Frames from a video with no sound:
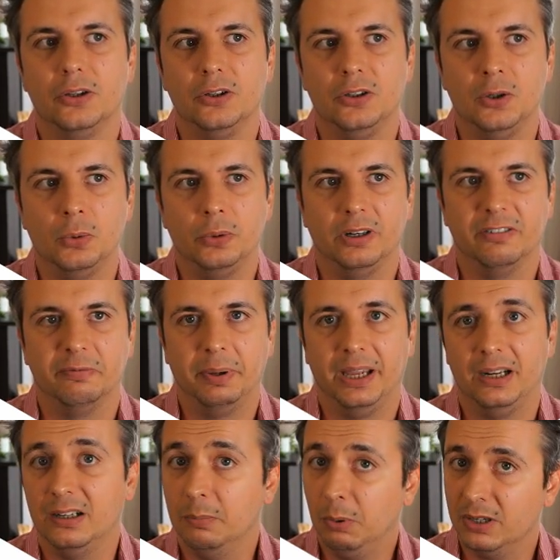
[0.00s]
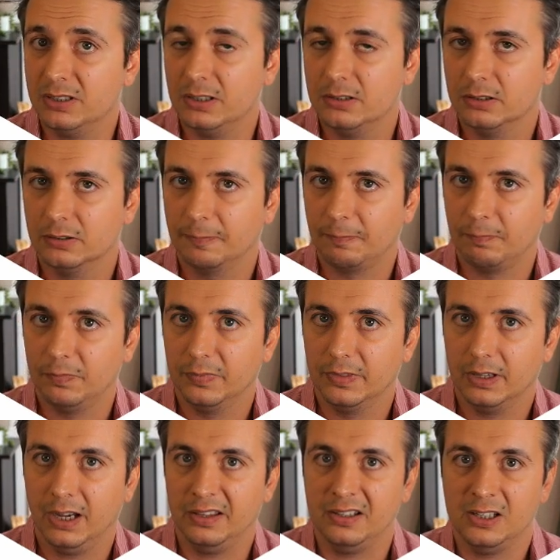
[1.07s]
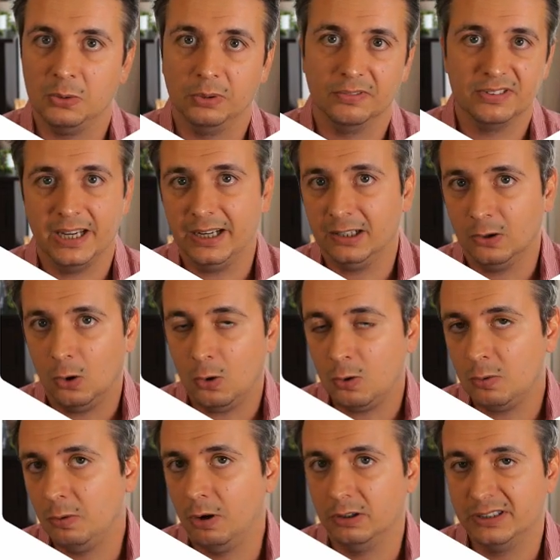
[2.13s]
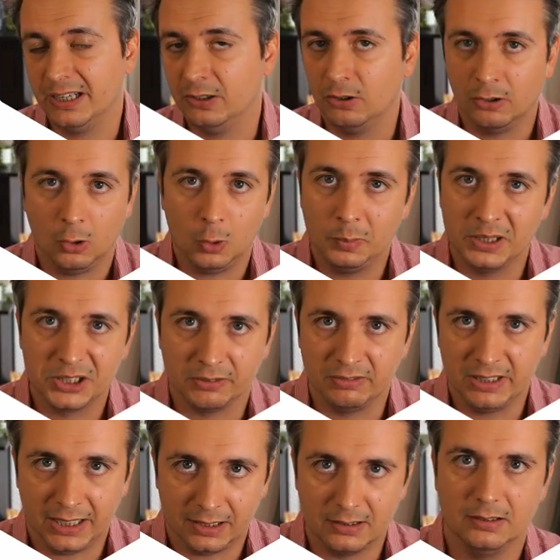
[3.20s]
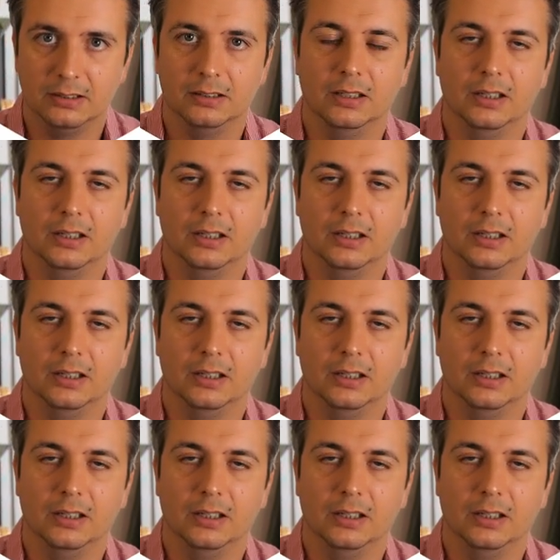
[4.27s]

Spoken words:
you would have paid a deposit, and then you would have taken on a whole bunch of debt